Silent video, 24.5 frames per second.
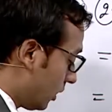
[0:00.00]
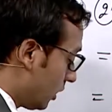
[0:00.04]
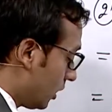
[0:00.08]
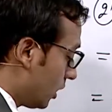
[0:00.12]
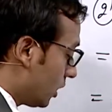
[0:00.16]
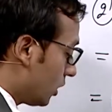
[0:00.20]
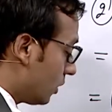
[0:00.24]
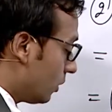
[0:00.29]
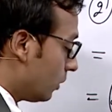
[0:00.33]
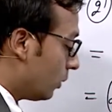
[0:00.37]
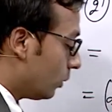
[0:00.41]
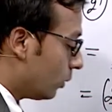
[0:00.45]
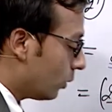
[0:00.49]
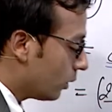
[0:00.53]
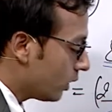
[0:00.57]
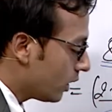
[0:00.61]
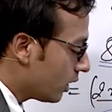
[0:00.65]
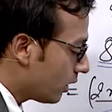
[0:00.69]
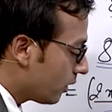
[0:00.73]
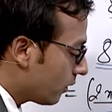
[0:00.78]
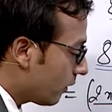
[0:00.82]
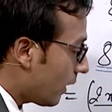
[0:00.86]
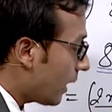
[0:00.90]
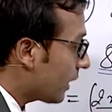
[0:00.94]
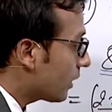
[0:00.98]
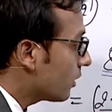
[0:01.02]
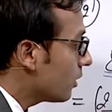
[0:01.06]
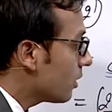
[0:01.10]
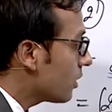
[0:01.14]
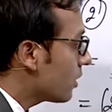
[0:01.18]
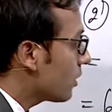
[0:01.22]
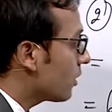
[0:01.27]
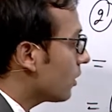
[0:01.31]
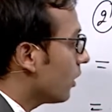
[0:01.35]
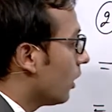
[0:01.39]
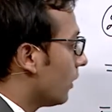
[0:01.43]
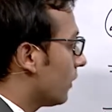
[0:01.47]
two
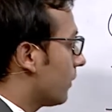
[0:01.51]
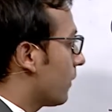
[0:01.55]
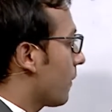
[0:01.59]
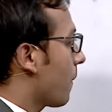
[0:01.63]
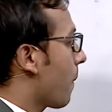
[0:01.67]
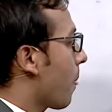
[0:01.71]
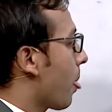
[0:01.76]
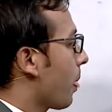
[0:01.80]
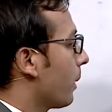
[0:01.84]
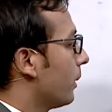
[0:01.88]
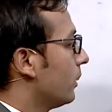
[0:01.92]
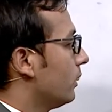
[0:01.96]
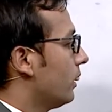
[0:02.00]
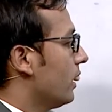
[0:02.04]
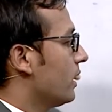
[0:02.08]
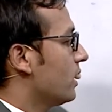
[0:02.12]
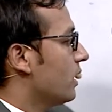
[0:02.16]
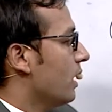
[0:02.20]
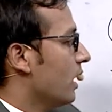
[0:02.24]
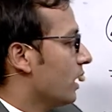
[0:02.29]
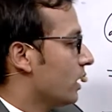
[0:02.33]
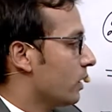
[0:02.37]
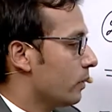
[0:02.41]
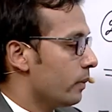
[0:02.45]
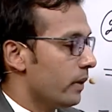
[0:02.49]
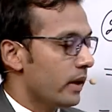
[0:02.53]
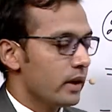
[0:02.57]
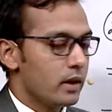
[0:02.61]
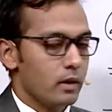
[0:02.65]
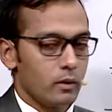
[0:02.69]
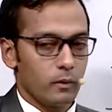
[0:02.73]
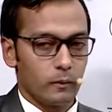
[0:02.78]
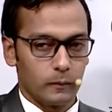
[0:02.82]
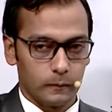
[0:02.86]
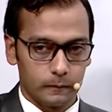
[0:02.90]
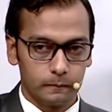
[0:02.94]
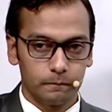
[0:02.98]
factors of this expression.
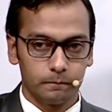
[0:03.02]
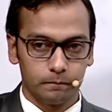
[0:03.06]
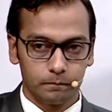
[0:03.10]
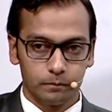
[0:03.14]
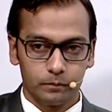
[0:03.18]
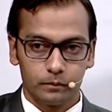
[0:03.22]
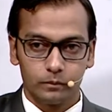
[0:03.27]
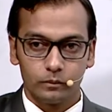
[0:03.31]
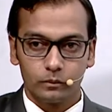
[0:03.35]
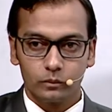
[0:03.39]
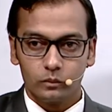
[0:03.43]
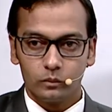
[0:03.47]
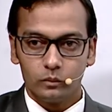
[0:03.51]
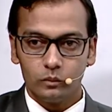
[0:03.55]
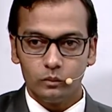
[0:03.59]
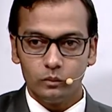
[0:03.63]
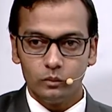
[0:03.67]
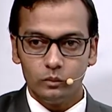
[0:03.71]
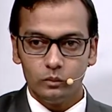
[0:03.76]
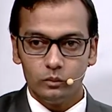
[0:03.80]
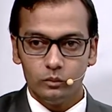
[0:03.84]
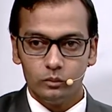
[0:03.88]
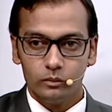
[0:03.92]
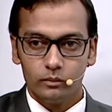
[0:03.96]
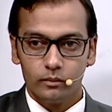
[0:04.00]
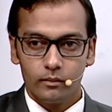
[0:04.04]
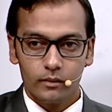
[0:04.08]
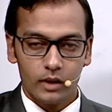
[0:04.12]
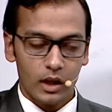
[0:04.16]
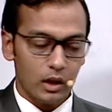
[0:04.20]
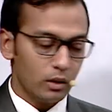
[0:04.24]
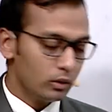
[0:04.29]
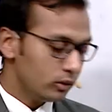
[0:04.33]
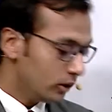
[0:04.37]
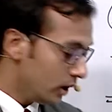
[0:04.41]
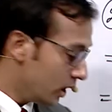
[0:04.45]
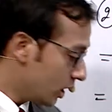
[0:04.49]

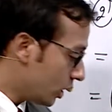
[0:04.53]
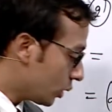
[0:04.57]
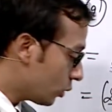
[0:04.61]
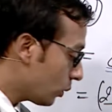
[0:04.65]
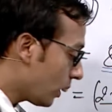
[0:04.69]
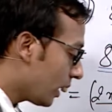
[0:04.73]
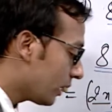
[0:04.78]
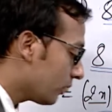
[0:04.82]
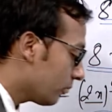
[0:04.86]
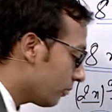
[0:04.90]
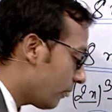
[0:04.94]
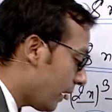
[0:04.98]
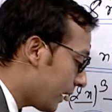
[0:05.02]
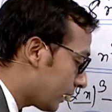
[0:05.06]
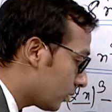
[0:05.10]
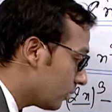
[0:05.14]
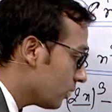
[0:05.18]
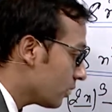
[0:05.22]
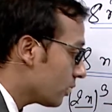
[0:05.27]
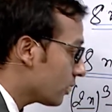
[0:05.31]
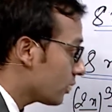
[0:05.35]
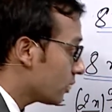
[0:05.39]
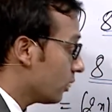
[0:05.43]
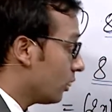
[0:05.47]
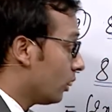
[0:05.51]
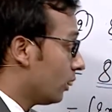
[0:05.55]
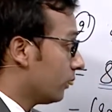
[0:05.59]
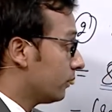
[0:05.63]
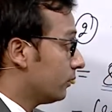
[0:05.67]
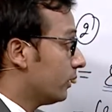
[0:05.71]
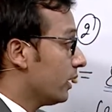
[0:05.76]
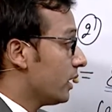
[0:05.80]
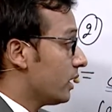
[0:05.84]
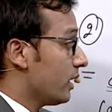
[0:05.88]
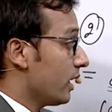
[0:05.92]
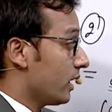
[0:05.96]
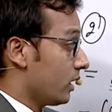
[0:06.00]
Now these two are the factors of
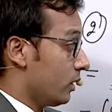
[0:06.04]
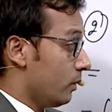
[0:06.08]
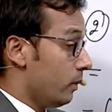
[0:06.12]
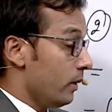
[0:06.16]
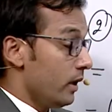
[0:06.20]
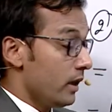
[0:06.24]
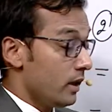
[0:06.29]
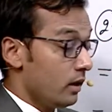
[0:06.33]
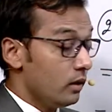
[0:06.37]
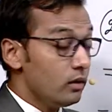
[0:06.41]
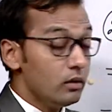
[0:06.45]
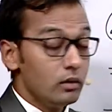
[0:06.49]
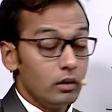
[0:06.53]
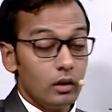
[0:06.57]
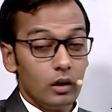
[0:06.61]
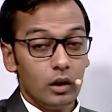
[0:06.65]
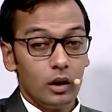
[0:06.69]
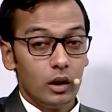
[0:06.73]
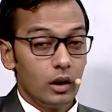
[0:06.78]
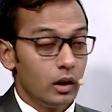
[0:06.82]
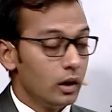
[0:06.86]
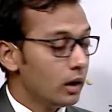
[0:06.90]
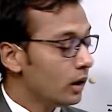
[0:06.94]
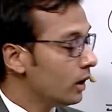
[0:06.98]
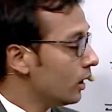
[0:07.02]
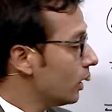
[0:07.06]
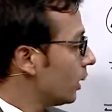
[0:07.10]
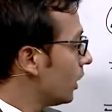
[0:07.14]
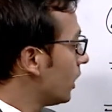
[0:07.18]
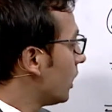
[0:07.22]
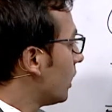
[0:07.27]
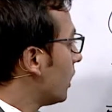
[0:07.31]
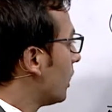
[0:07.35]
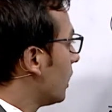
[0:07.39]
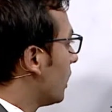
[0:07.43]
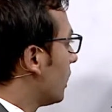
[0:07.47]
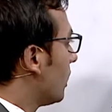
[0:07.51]
this expression.
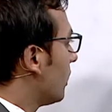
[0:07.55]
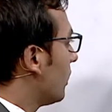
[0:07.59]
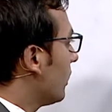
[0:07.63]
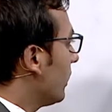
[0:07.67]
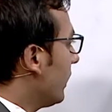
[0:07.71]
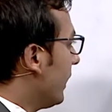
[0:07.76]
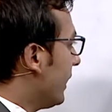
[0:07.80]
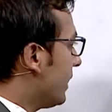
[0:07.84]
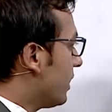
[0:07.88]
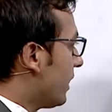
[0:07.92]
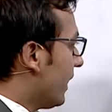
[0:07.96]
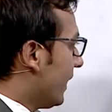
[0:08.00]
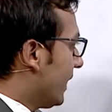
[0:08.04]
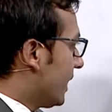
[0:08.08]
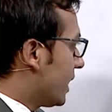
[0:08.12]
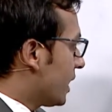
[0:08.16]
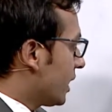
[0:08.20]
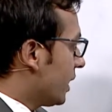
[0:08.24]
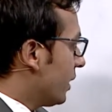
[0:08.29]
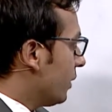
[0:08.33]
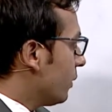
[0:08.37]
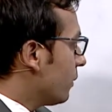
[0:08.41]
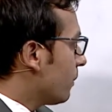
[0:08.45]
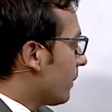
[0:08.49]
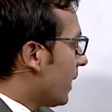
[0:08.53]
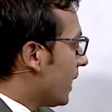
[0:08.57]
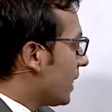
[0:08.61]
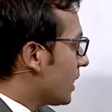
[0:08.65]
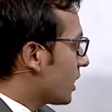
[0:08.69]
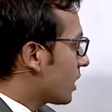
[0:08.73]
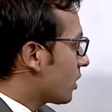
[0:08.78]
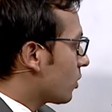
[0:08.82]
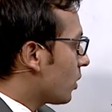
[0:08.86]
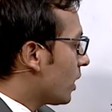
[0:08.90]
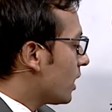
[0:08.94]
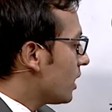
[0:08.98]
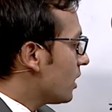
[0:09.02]
8x cube minus
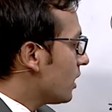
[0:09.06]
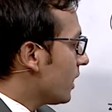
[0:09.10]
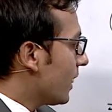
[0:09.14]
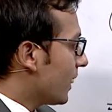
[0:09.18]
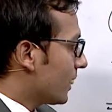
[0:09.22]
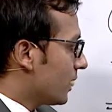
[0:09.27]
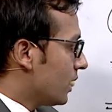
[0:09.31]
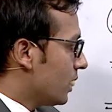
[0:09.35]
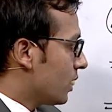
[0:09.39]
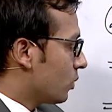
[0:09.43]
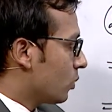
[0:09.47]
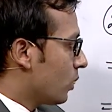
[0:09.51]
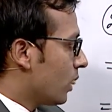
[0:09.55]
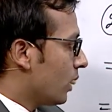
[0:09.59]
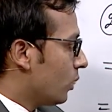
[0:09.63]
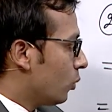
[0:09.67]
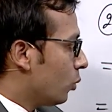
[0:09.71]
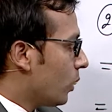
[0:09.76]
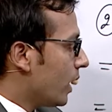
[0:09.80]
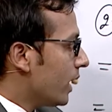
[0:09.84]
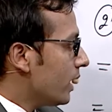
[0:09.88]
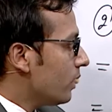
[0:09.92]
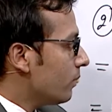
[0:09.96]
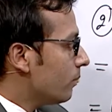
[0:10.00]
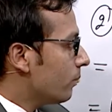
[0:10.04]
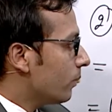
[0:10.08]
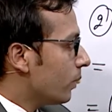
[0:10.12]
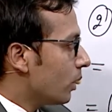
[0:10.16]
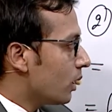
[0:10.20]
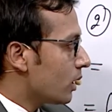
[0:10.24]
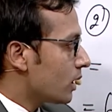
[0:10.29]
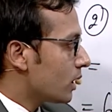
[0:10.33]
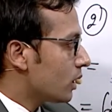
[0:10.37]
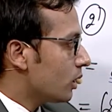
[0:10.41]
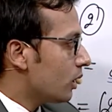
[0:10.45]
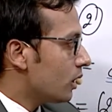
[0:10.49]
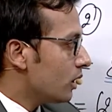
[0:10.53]
20x square y plus
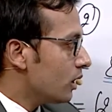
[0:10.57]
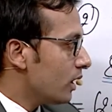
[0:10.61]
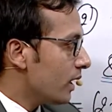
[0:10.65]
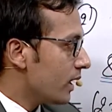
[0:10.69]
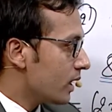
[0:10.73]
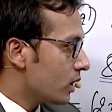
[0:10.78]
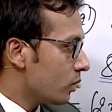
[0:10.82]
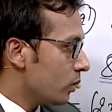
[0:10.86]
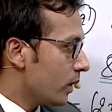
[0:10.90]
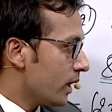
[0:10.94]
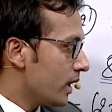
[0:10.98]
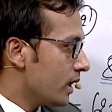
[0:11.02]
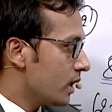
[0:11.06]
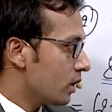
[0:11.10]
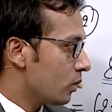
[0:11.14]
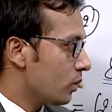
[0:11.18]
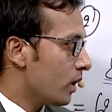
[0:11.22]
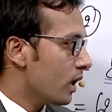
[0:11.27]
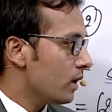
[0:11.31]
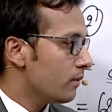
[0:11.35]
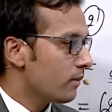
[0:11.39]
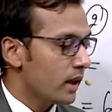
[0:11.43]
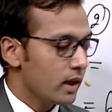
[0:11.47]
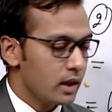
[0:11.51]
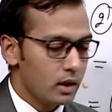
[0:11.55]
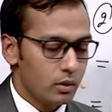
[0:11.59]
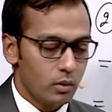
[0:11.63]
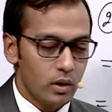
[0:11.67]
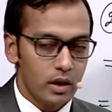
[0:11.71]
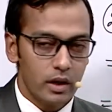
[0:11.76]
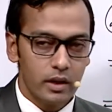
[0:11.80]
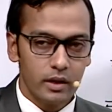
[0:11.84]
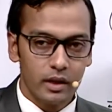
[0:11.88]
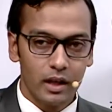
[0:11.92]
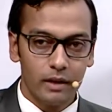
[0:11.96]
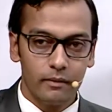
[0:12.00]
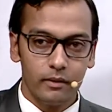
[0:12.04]
30xy square minus
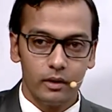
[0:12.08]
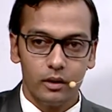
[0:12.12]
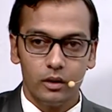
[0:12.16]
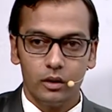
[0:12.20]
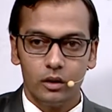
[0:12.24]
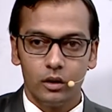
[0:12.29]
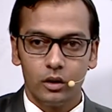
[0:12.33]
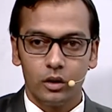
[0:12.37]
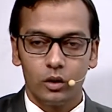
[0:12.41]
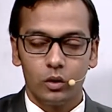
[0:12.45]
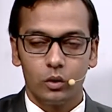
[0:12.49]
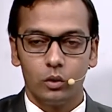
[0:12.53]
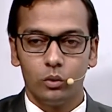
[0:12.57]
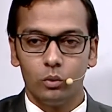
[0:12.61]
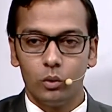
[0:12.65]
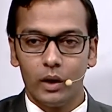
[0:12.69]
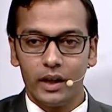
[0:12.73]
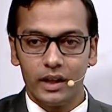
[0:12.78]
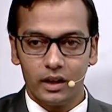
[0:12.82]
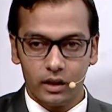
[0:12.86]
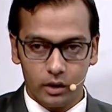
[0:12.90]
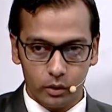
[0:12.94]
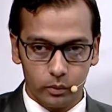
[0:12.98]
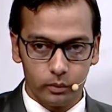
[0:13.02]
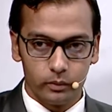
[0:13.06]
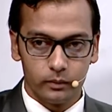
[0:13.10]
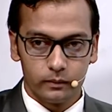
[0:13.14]
27y cube.